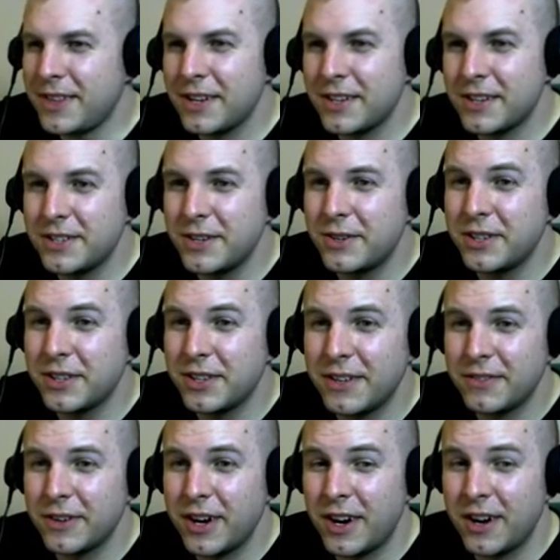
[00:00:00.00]
There's no
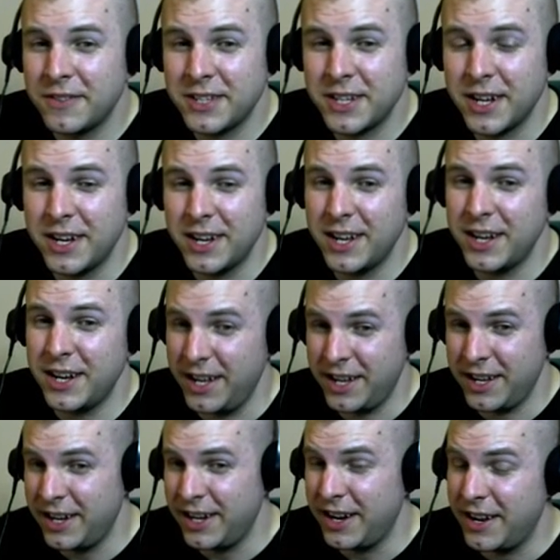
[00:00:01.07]
deliverer out of his hand
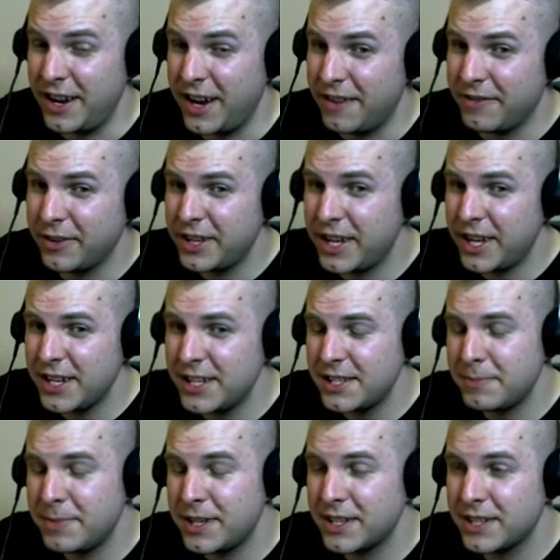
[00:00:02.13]
in, in, in every
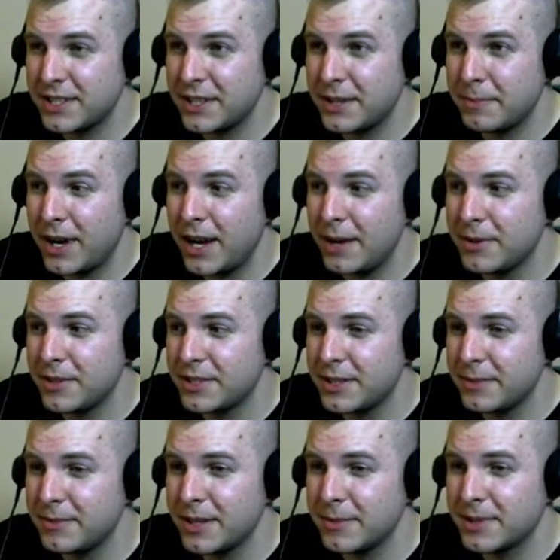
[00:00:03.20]
case, because in the Bible
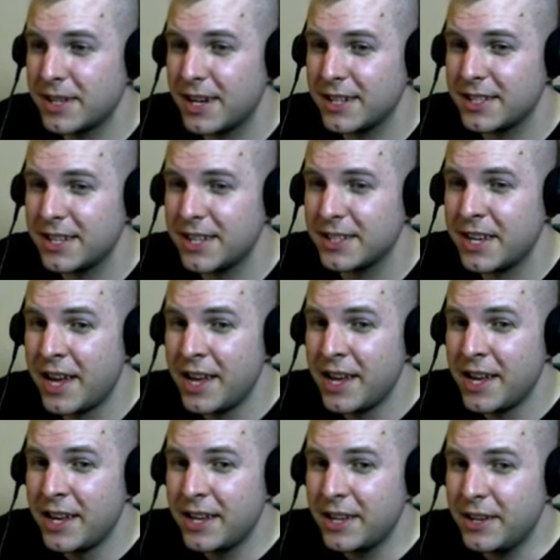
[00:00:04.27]
sometimes God says,
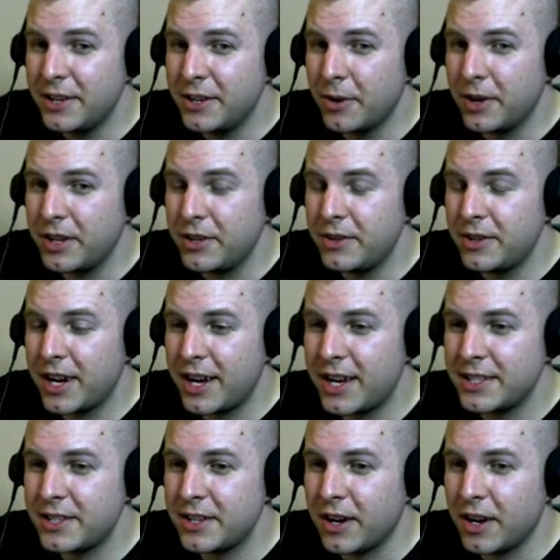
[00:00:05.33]
"You know what? You
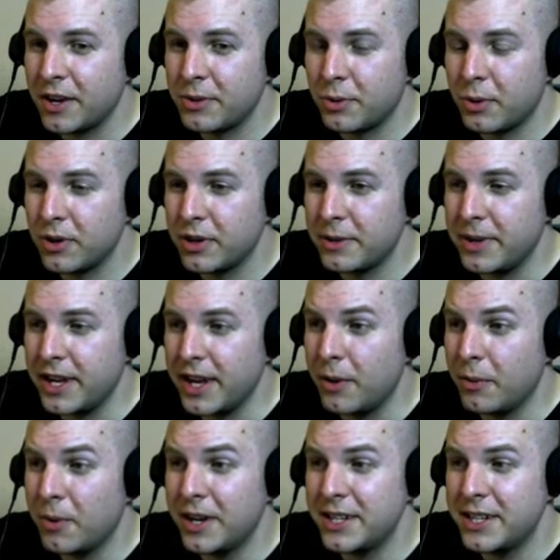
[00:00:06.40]
guys are thwarting me. I
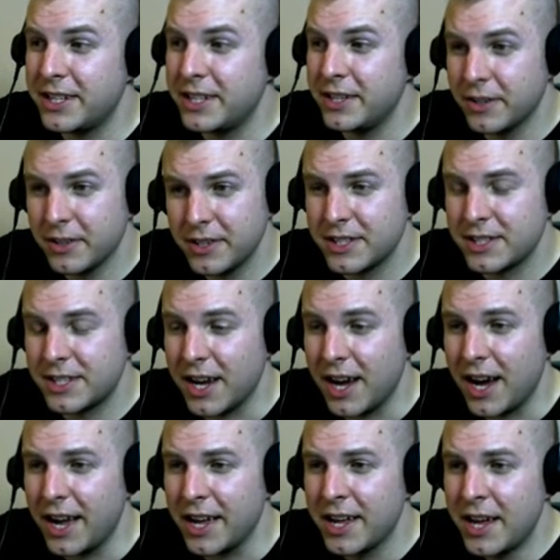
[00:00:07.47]
wanted to kill this
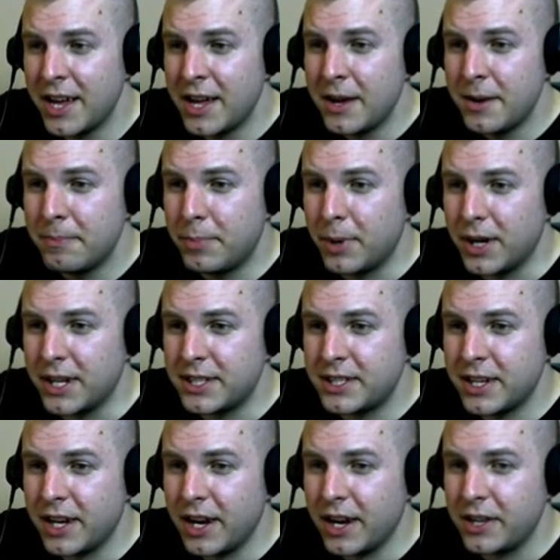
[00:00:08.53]
guy,
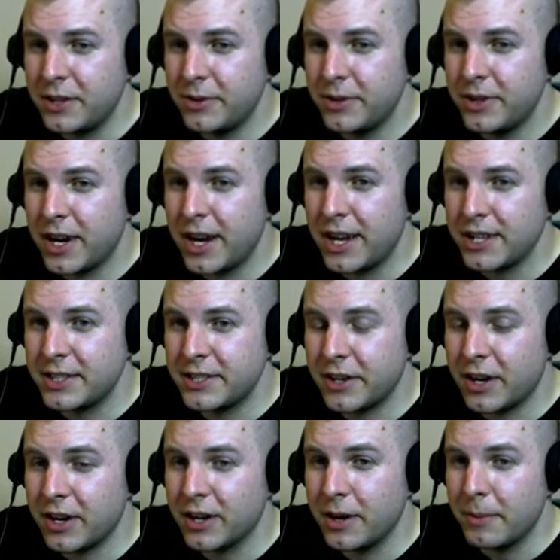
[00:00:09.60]
but uh, you guys
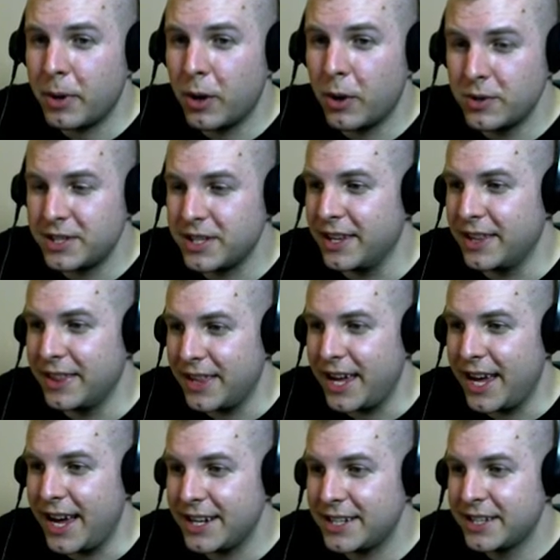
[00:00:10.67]
are opposing
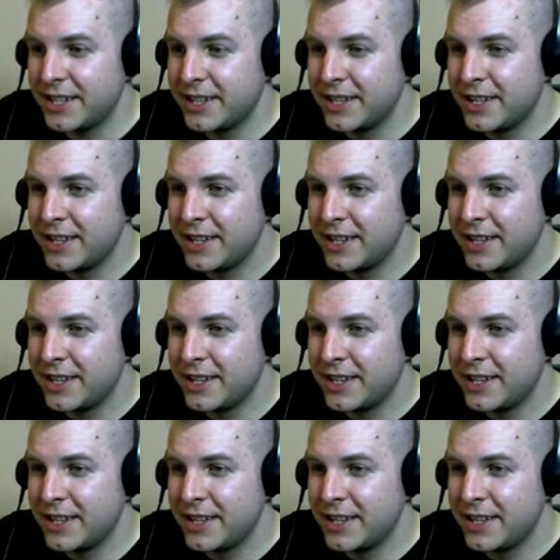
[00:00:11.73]
that.